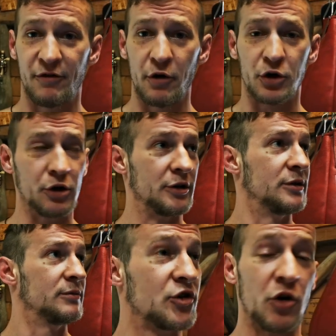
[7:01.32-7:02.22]
very
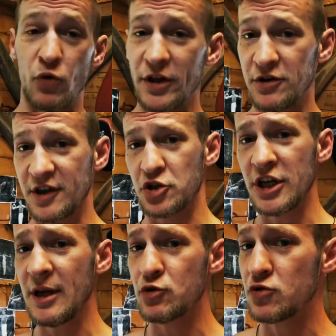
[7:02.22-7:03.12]
good. So whether it's the
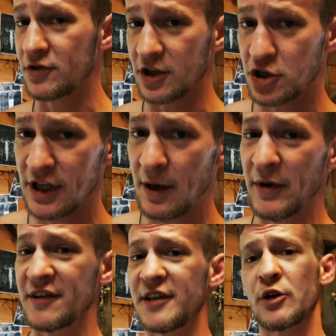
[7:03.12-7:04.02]
chin-up, choose the
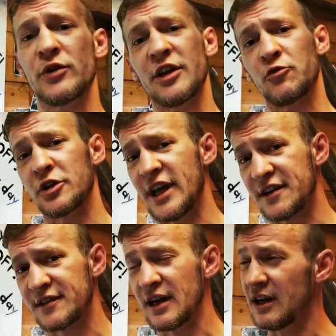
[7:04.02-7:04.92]
chin-up and stick with it for
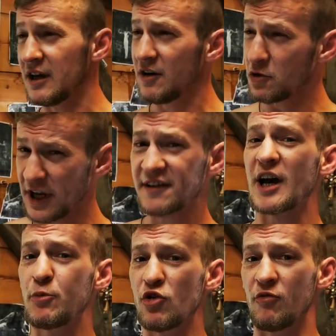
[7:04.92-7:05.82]
next
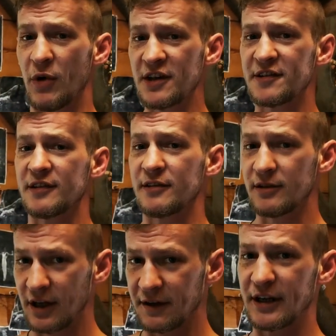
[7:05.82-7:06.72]
couple of months
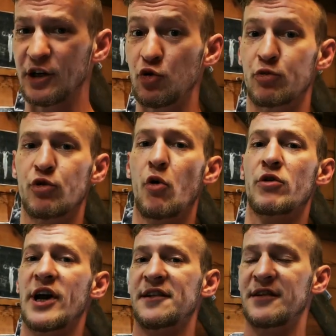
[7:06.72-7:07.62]
until you
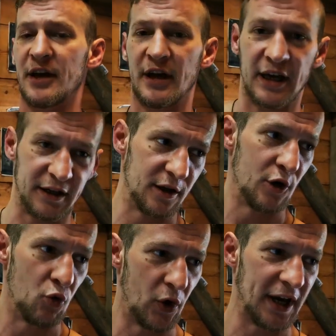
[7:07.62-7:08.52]
progress
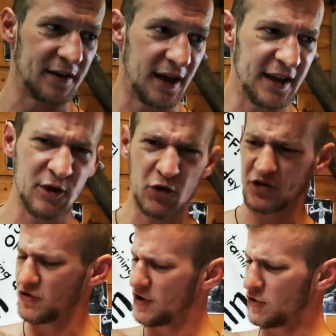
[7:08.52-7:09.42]
in weight. And then
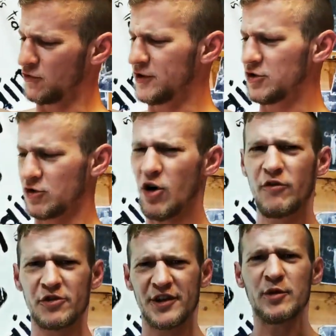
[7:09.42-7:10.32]
once you start to feel your
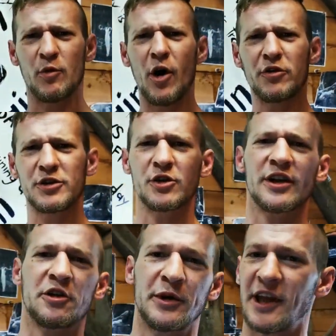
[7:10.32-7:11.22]
golfer's elbow bothering you a
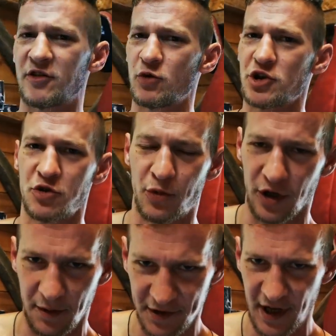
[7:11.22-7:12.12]
little bit, then switch to
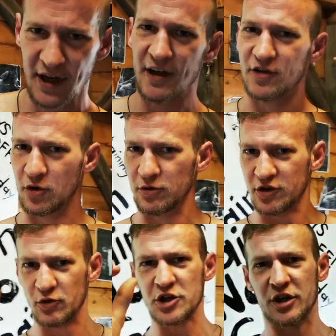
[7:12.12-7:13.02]
pull-ups. So
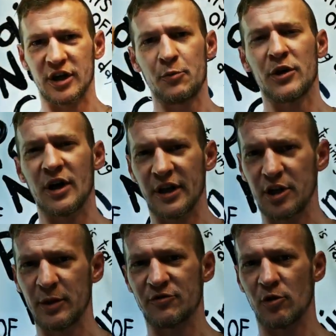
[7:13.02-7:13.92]
switch the grip a
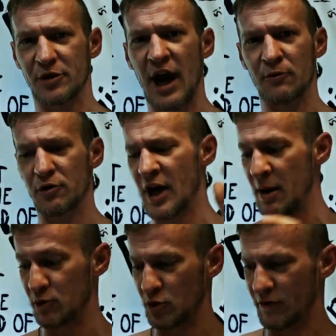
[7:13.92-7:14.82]
little bit from time to
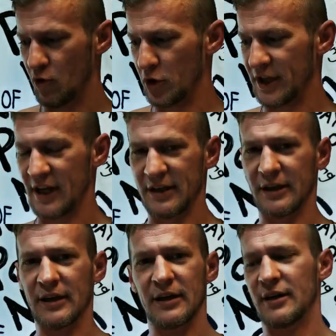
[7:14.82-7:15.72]
time to avoid
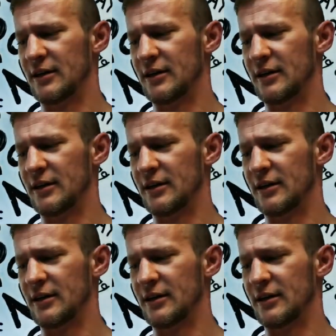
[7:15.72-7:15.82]
any